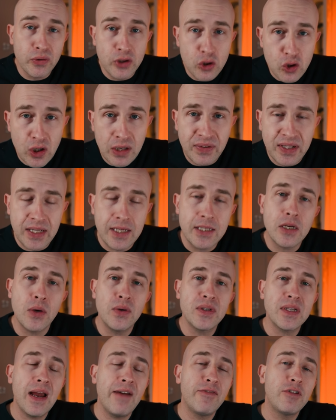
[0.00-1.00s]
retrieve it is going
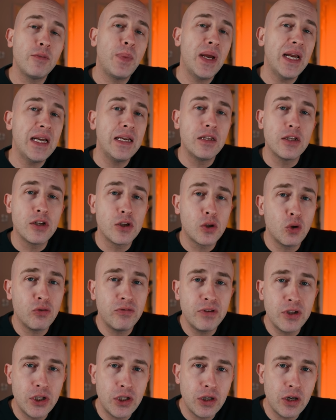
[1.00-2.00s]
to have to pay the
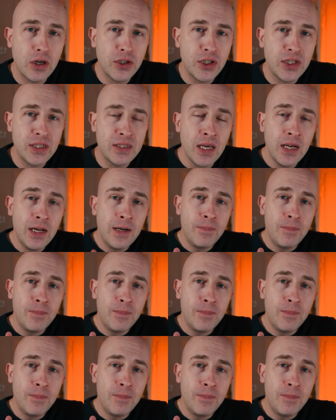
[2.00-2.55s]
storage charges